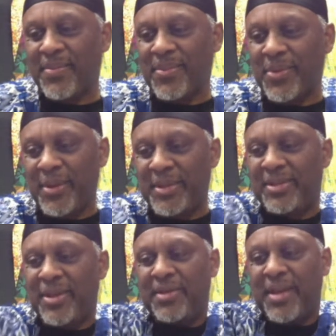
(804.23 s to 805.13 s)
What
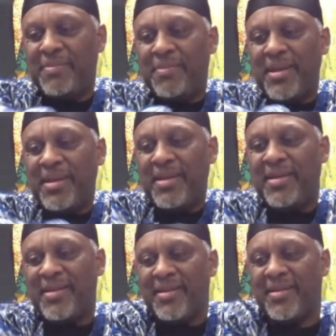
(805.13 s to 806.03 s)
does all that
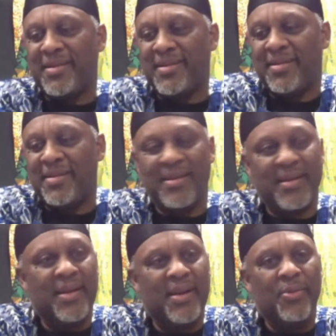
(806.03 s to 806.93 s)
mean?
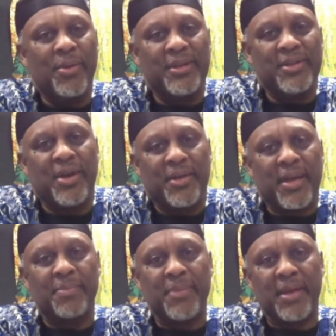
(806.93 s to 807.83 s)
What does all
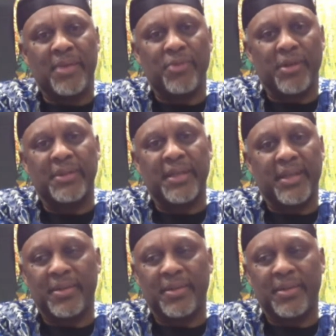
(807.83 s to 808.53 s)
that mean, really?